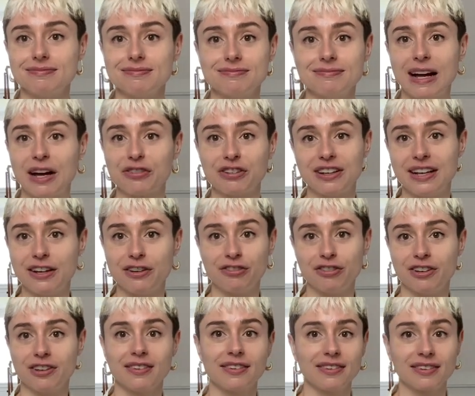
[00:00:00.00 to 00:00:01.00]

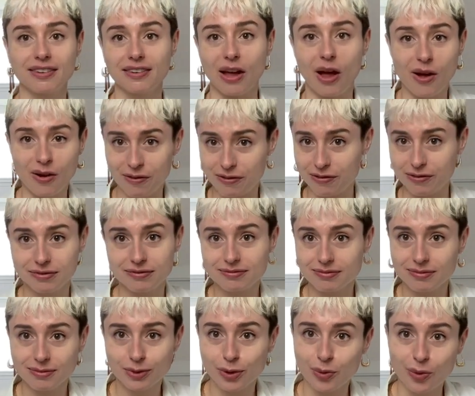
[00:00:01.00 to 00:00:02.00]
machinations of
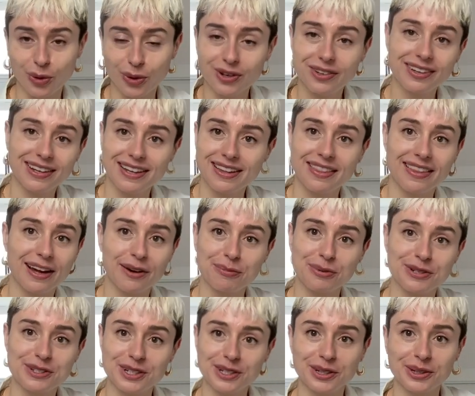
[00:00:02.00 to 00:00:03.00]
the words in that
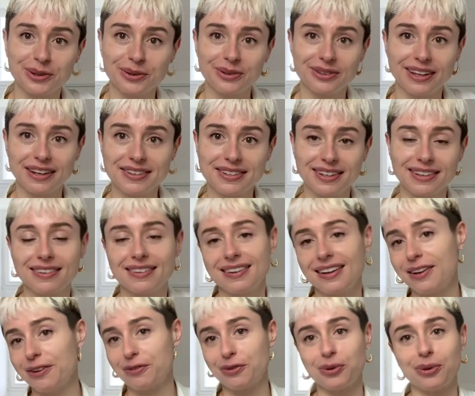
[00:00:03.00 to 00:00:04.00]
particular sentence.
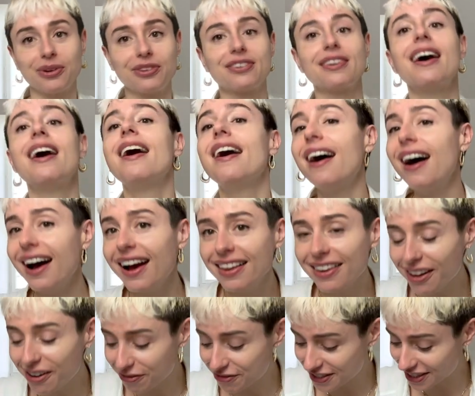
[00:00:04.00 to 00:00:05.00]
And of course, I
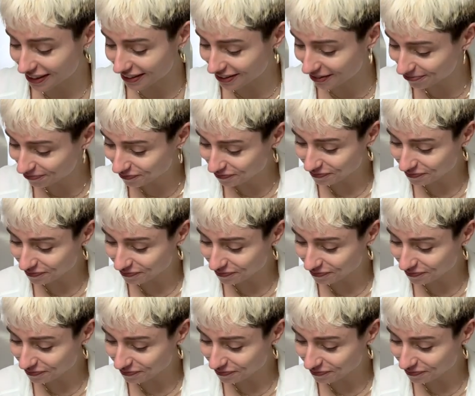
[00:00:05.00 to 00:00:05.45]
loved it!